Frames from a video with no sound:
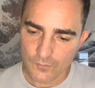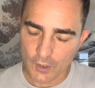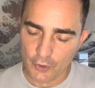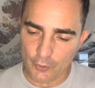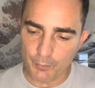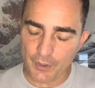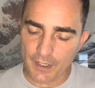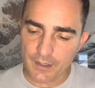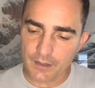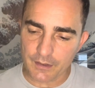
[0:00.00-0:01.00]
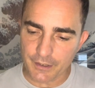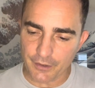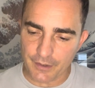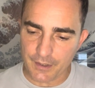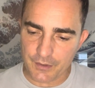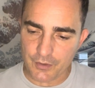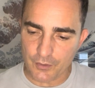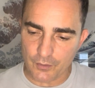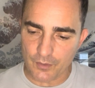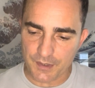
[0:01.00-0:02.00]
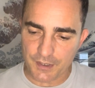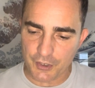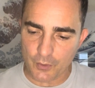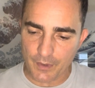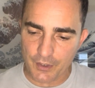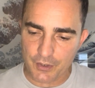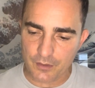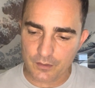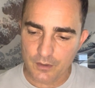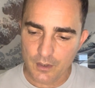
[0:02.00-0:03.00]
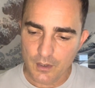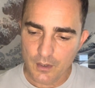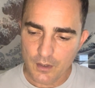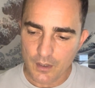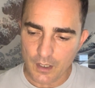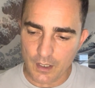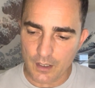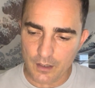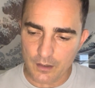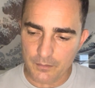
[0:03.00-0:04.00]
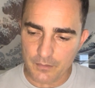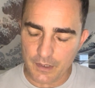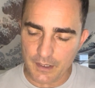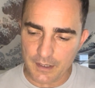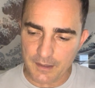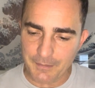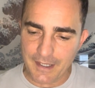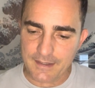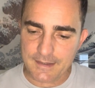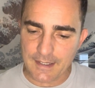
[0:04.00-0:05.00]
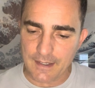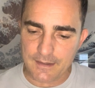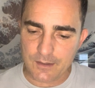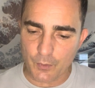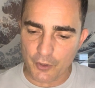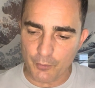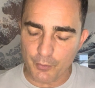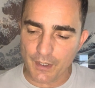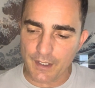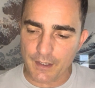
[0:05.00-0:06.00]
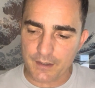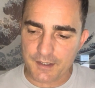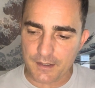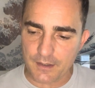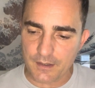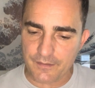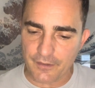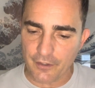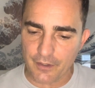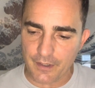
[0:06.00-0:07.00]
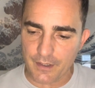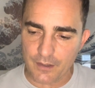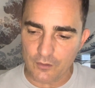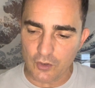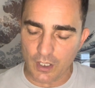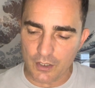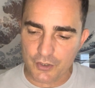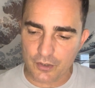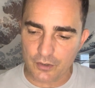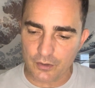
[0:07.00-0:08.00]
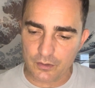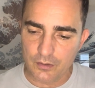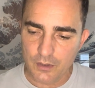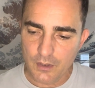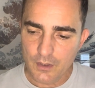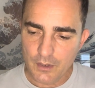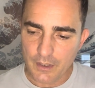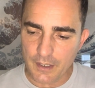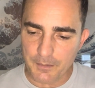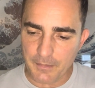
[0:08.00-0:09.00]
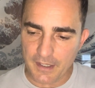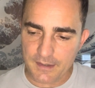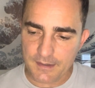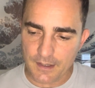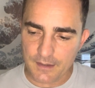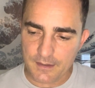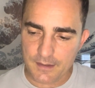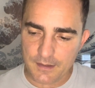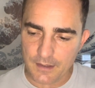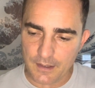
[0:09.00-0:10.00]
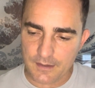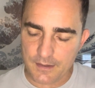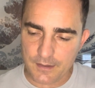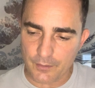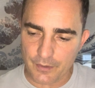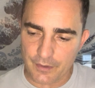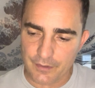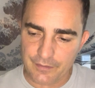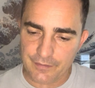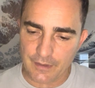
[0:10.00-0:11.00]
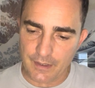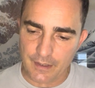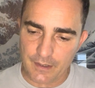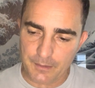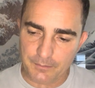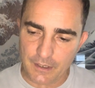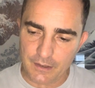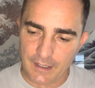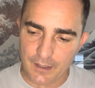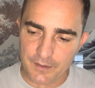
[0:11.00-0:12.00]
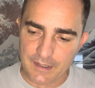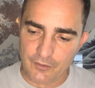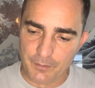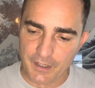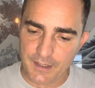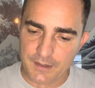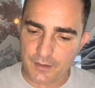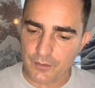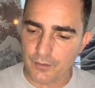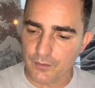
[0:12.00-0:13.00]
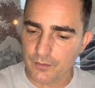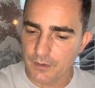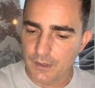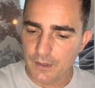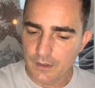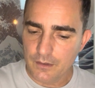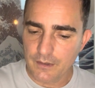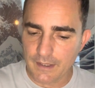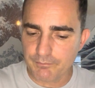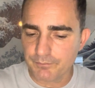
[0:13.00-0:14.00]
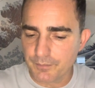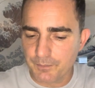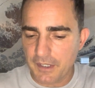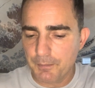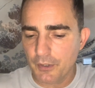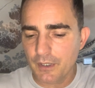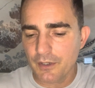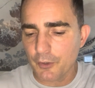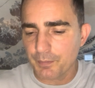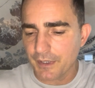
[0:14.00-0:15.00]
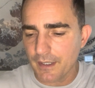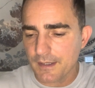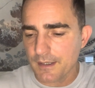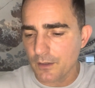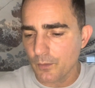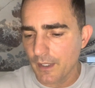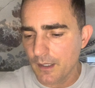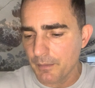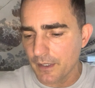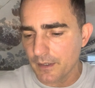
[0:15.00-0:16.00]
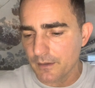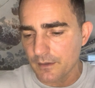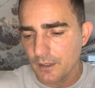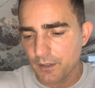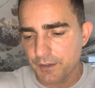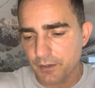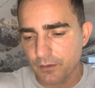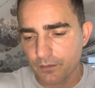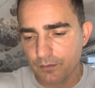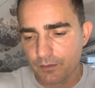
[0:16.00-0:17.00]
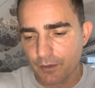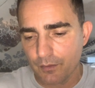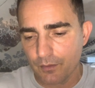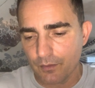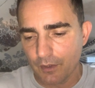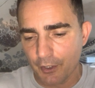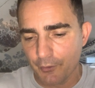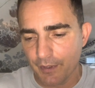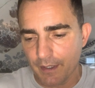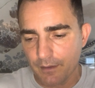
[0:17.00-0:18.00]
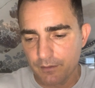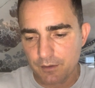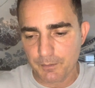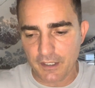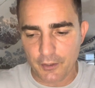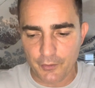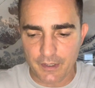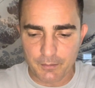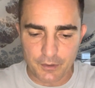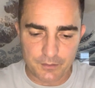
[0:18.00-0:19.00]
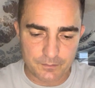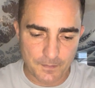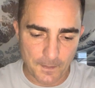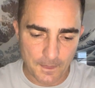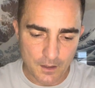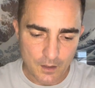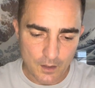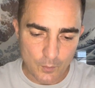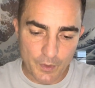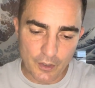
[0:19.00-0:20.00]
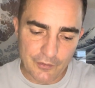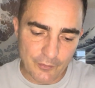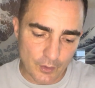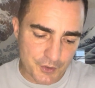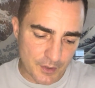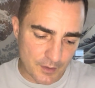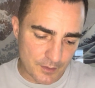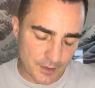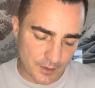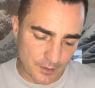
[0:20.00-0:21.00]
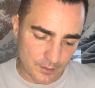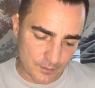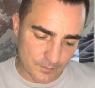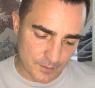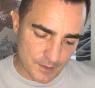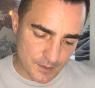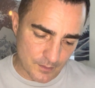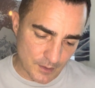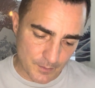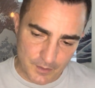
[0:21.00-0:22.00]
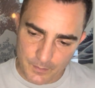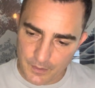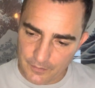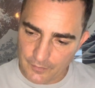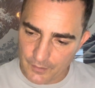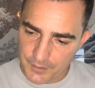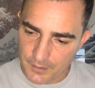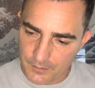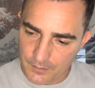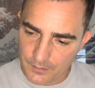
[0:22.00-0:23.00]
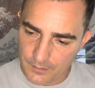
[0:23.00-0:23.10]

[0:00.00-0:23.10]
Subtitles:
You're bringing clarity to the situation. It makes sense. What you're bringing is very logical. It makes sense. It sort of allows everybody to like be put in their place in a way, but also to agree, to be agreeable. Wheel of Fortune here. What's going on with the Wheel of Fortune?